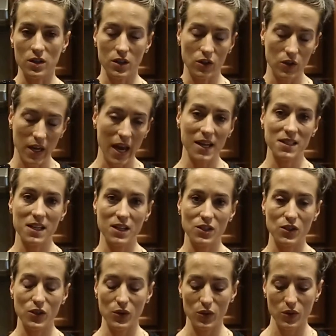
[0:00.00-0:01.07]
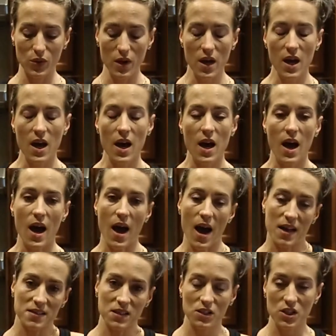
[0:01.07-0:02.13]
You can take two.
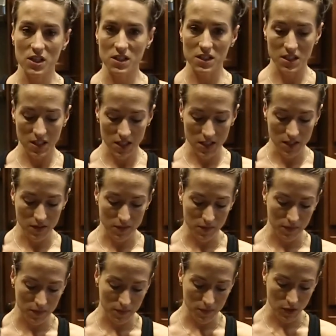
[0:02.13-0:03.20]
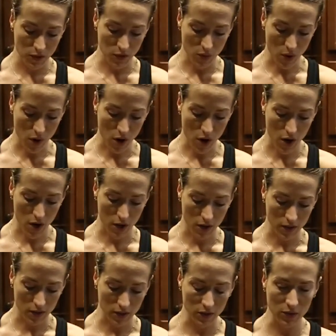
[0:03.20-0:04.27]
I suggest if you are
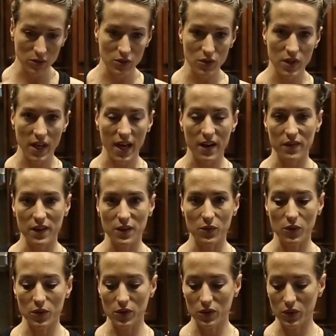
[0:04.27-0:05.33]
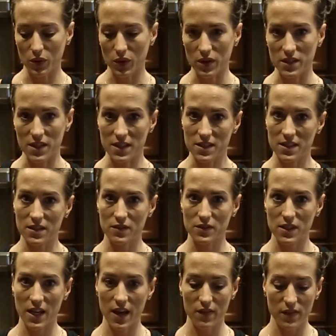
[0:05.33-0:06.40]
new to the caffeine world or sensitive
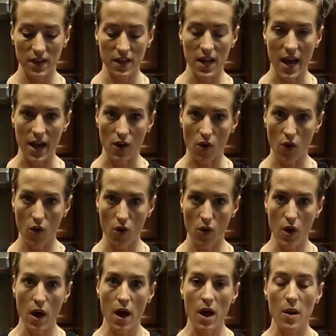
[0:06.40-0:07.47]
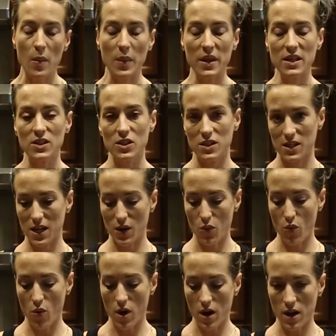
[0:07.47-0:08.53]
to caffeine at all, please just take
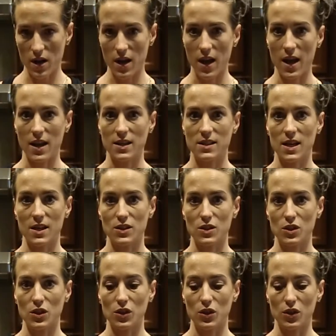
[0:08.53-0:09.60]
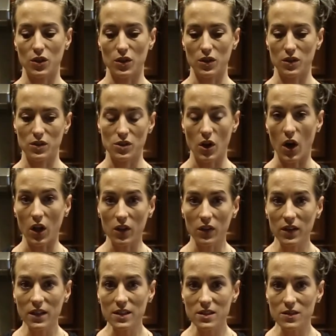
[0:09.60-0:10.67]
one and test your
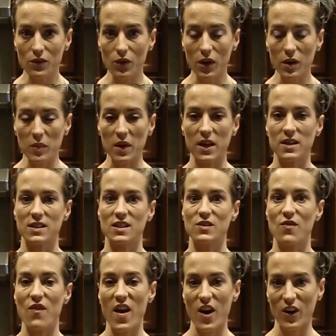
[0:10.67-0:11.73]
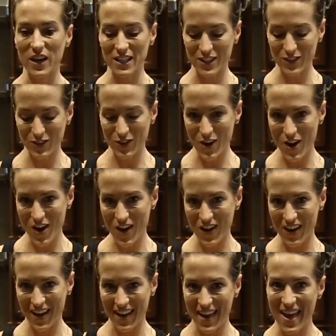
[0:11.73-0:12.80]
tolerance for it because it's very strong.
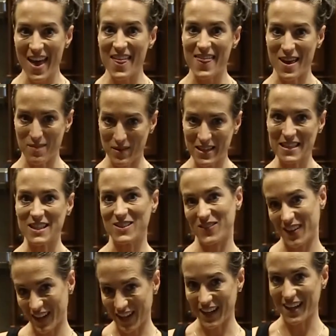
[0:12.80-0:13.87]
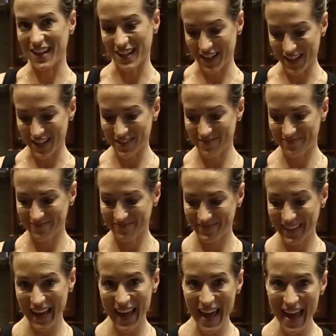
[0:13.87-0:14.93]
That means it's very good.
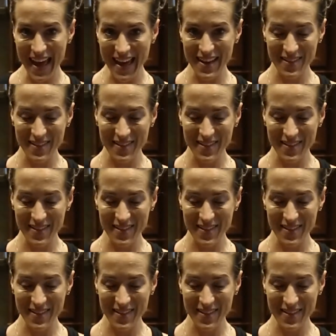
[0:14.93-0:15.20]
Okay?